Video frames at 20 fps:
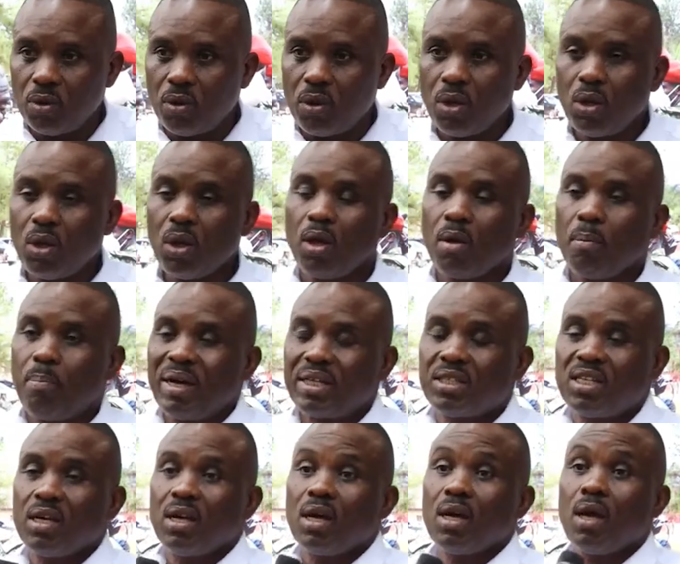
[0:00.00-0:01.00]
know.
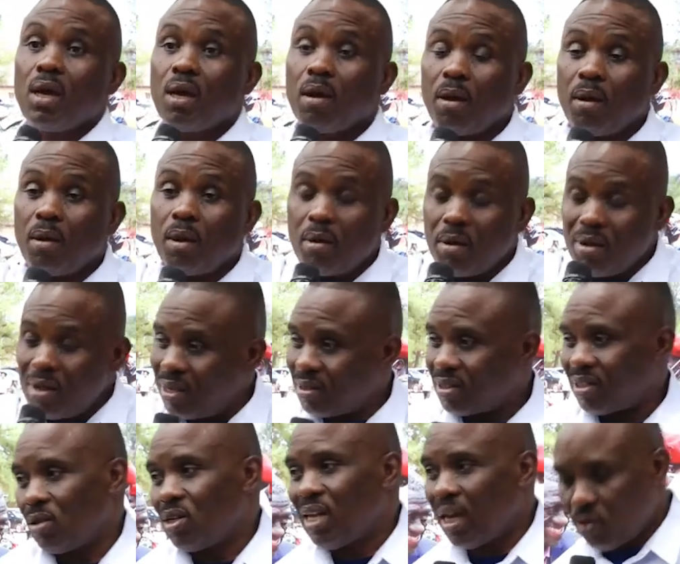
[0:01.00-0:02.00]
But
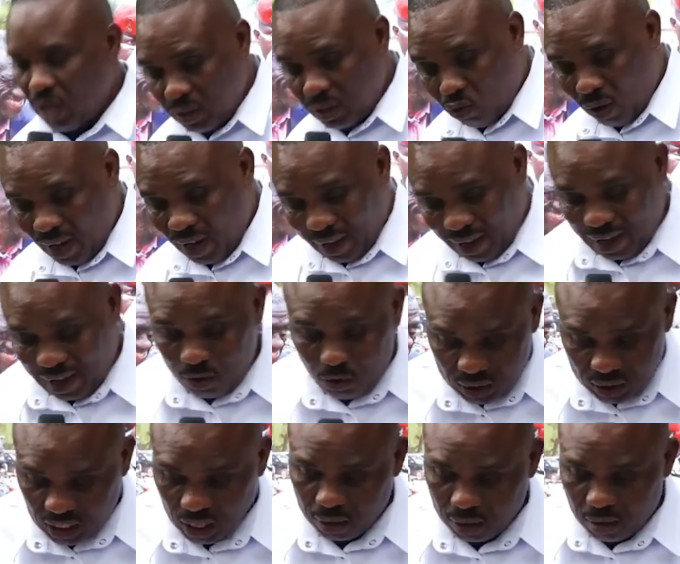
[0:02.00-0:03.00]
yes, that one I
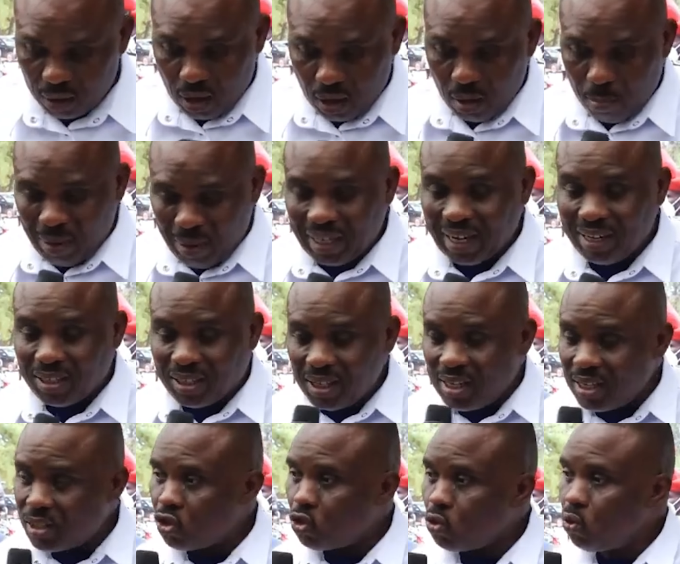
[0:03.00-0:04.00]
cannot tell. But at
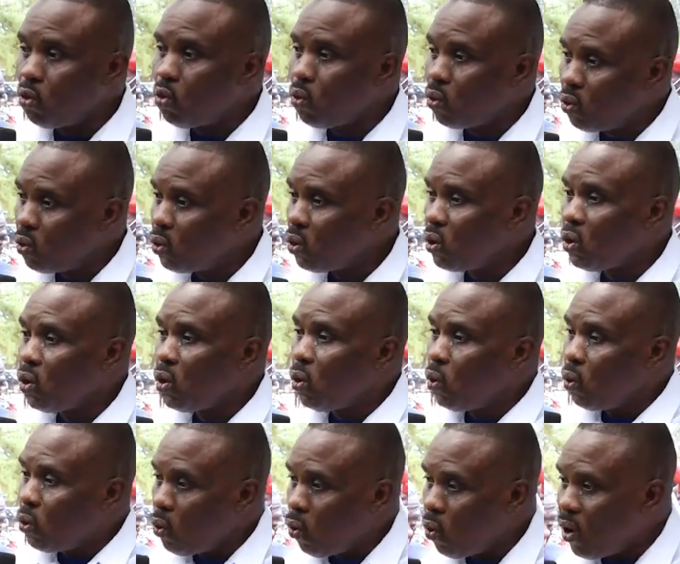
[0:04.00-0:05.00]
least you
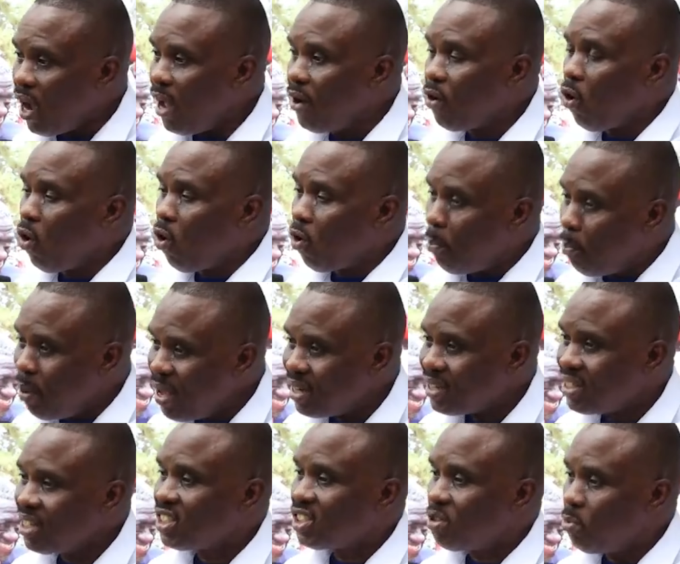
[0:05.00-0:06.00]
can all
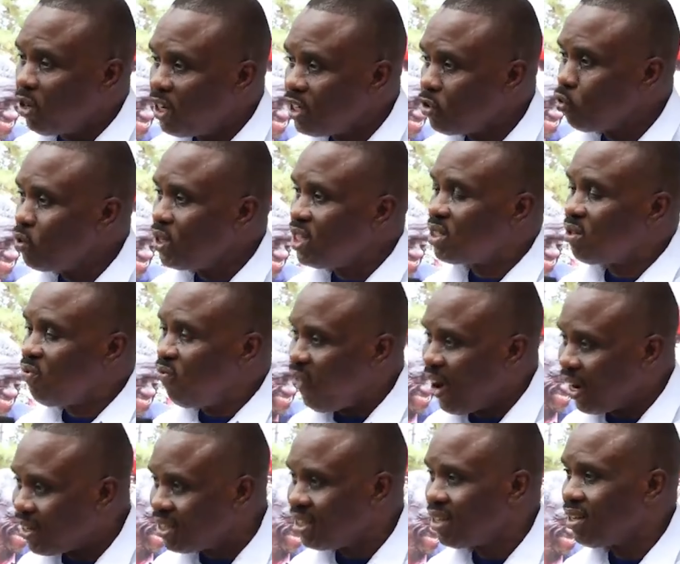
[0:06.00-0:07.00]
bear testimony to this
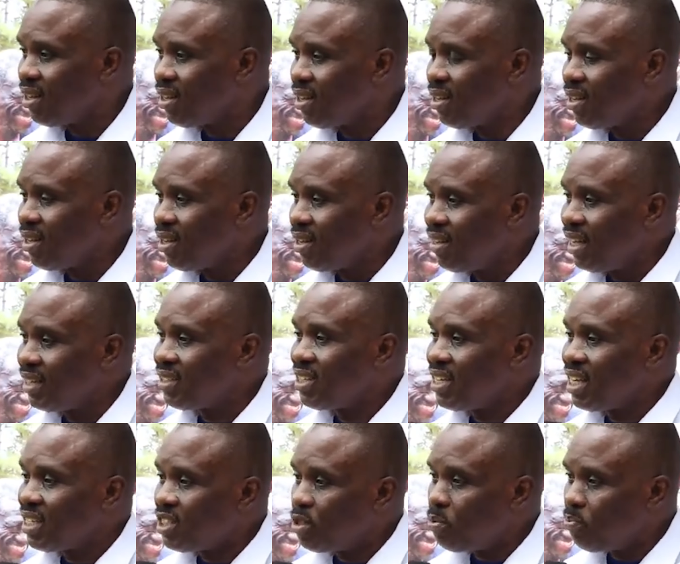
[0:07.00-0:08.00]
fact that
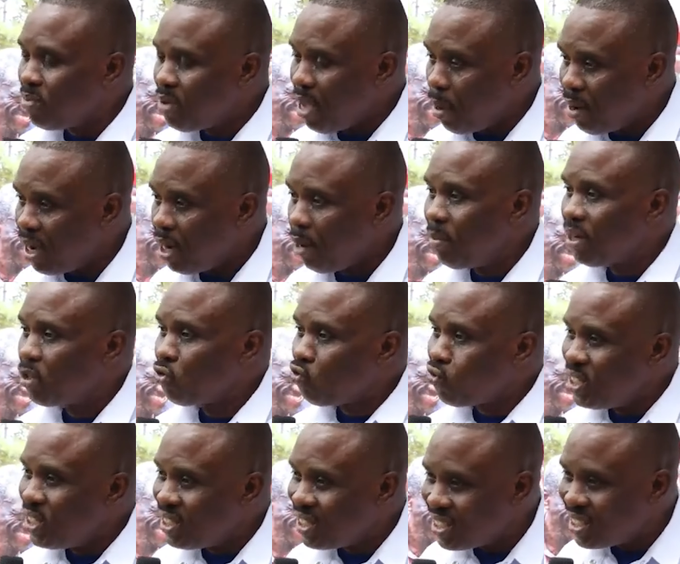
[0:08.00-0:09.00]
just Yabakama
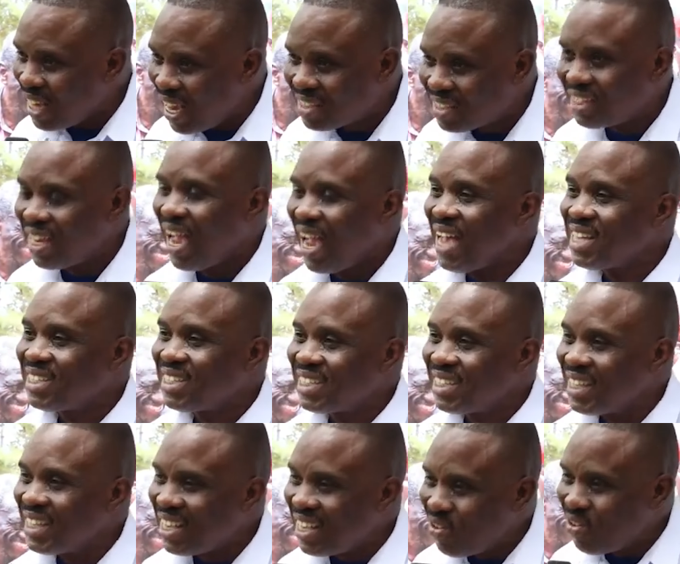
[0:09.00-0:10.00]
treats us as
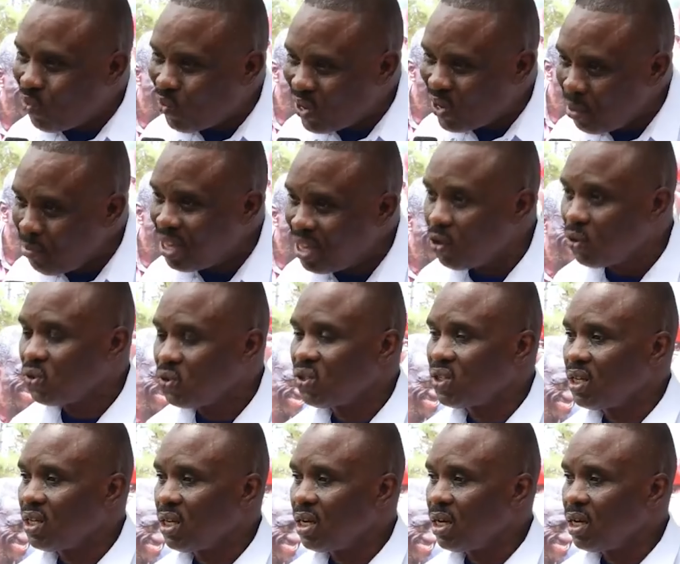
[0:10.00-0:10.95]
criminals,